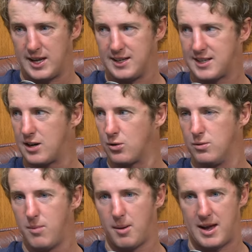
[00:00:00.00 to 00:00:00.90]
He's getting
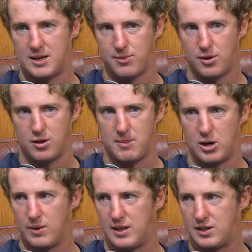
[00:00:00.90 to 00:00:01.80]
good momentum through the
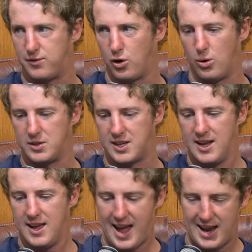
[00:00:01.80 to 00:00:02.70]
middle with his forwards
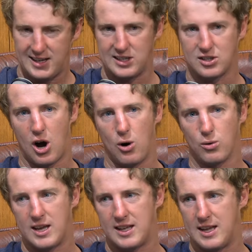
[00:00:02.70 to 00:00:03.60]
and his goal
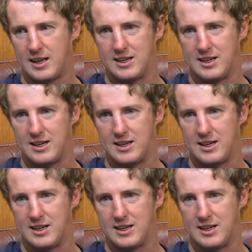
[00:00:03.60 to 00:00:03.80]
kicking.